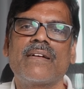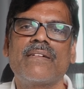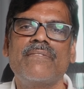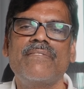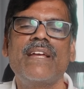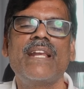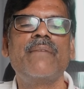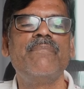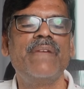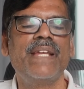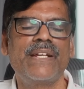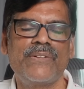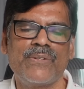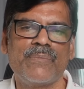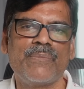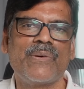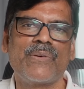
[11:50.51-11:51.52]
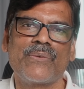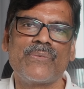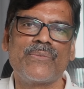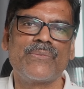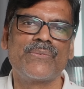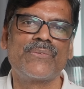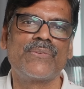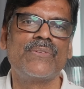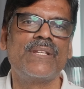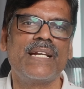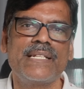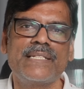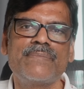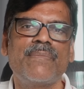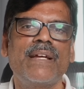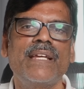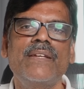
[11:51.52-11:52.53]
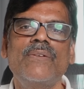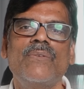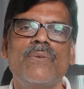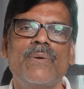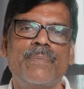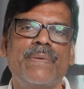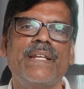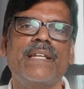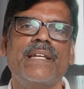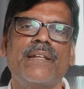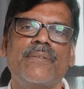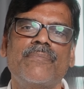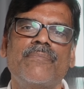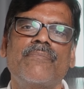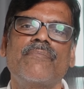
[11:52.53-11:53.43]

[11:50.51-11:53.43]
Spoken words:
very big tomorrow. So that is my opinion.